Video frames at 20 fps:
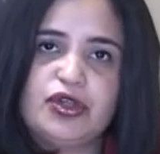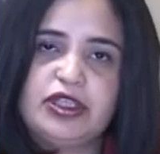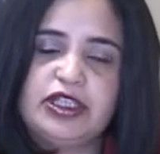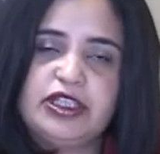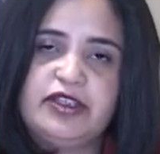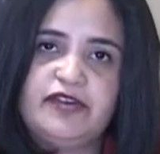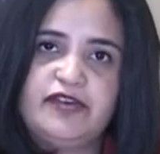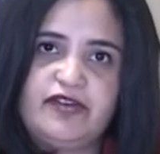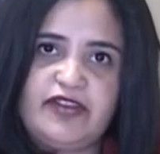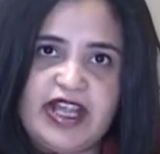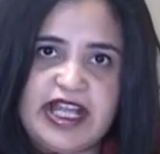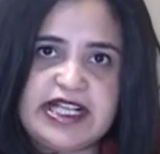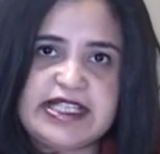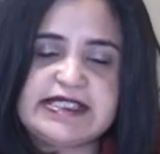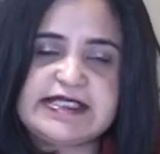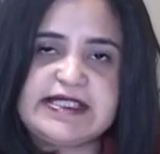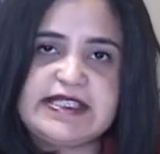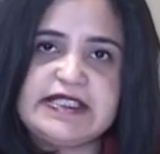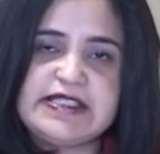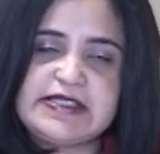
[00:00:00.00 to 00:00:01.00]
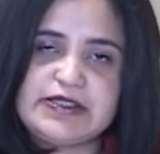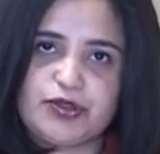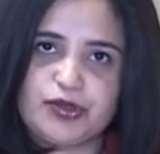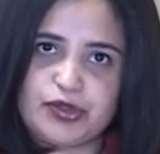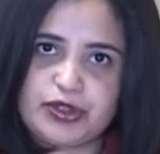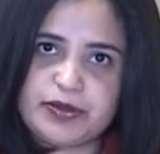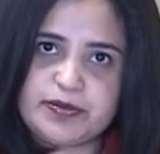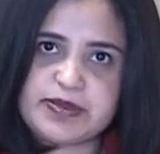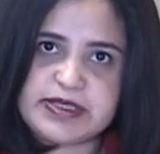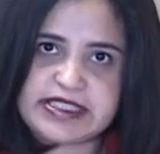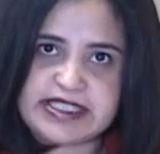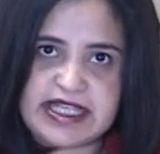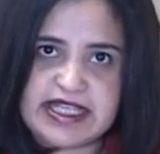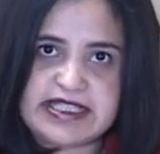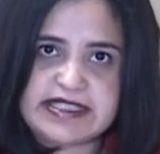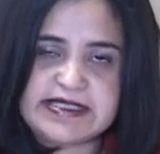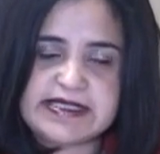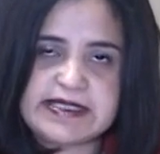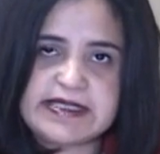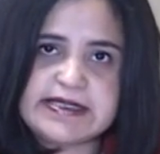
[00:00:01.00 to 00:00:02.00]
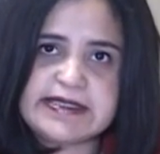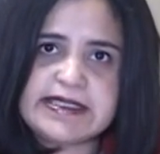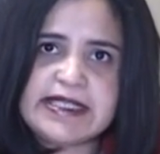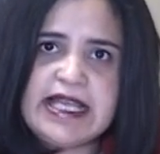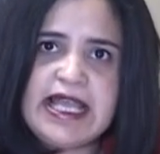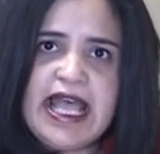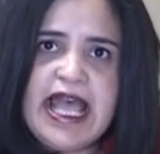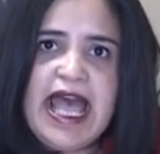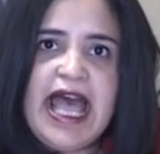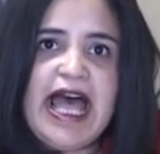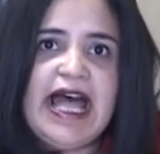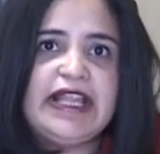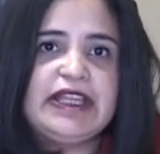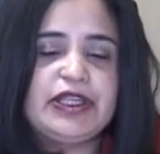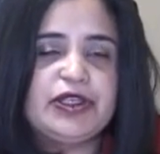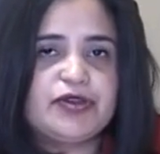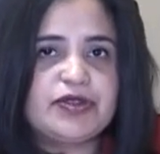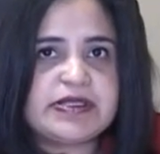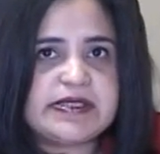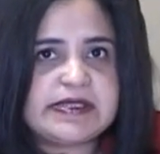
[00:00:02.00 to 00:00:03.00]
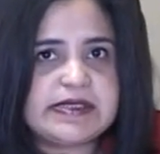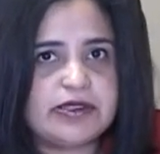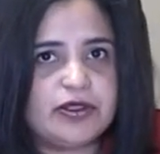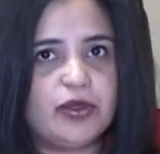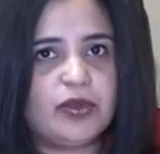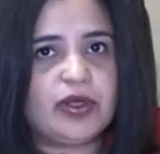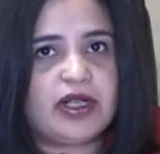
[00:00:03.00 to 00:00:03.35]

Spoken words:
on the facts and circumstances, and there is no